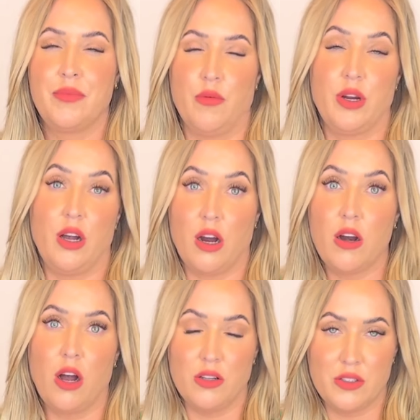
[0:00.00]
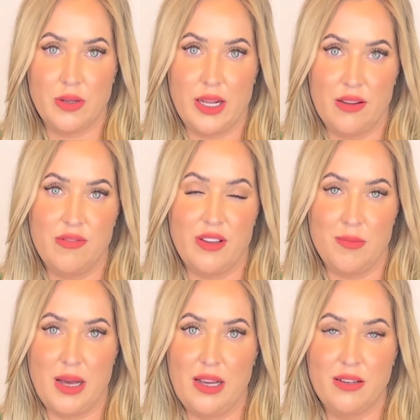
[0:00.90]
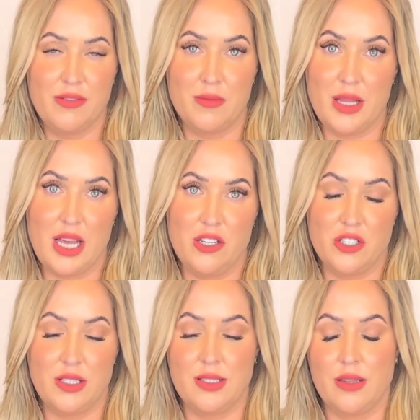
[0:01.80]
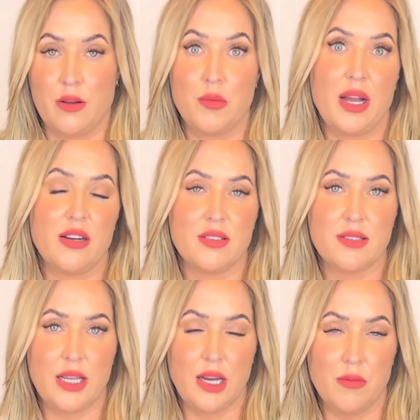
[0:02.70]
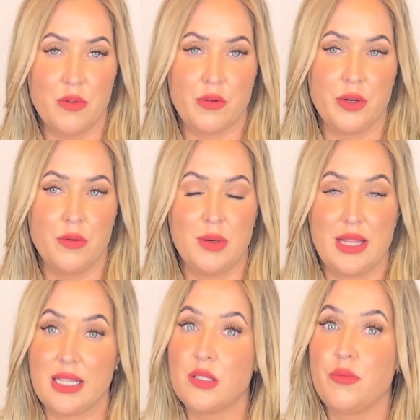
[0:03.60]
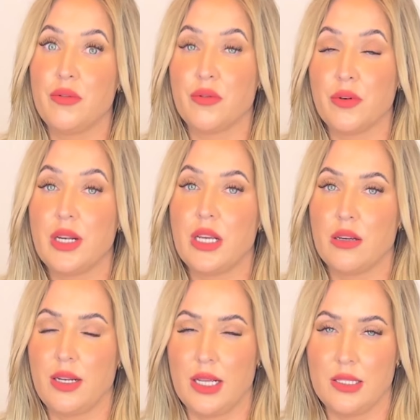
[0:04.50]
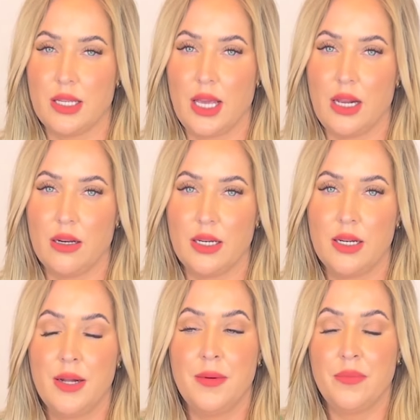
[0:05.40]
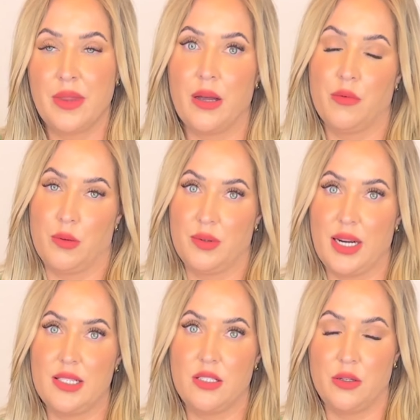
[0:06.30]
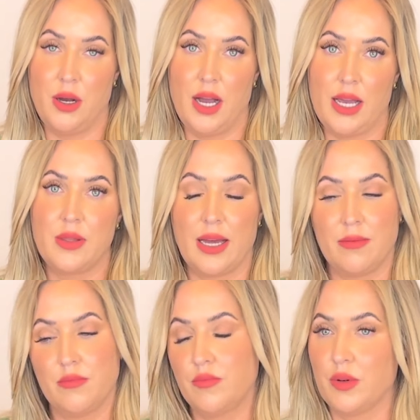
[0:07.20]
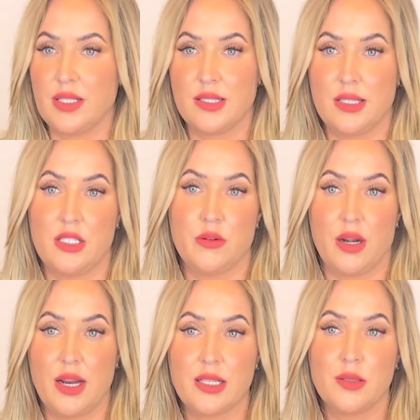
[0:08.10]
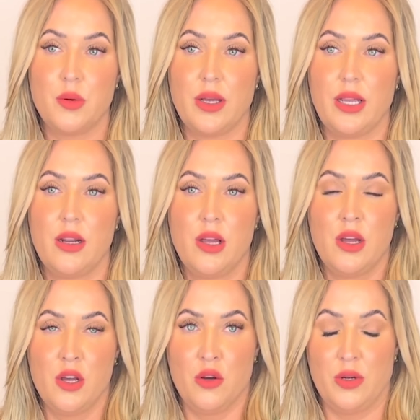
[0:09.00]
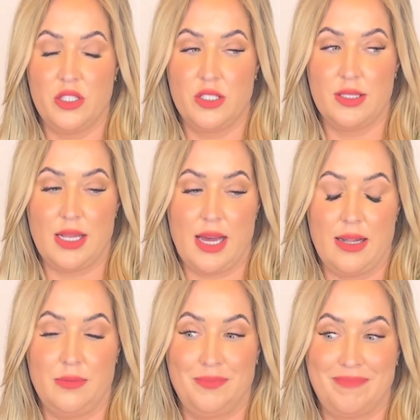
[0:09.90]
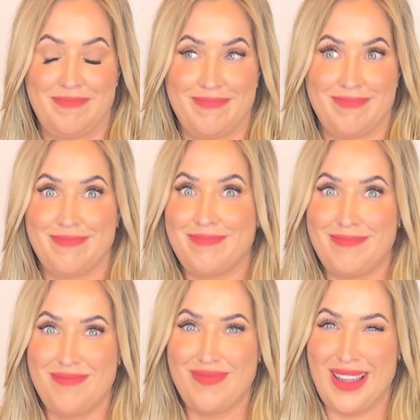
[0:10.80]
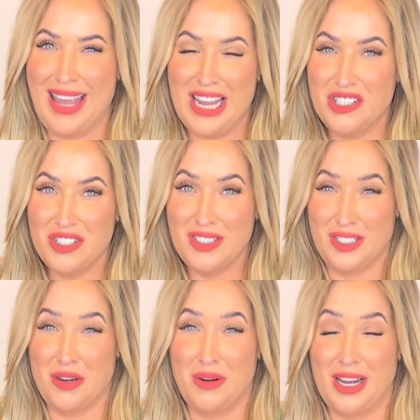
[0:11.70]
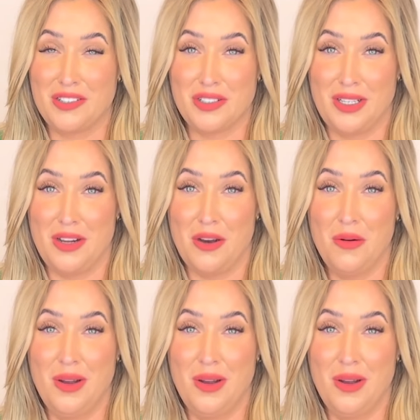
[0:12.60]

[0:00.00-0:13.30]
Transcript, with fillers: we are also getting feedback from the agents and their buyers as they come through, but that's a pretty good indicator that we're priced too high. That brings us into our next point, which is that agents don't actually know.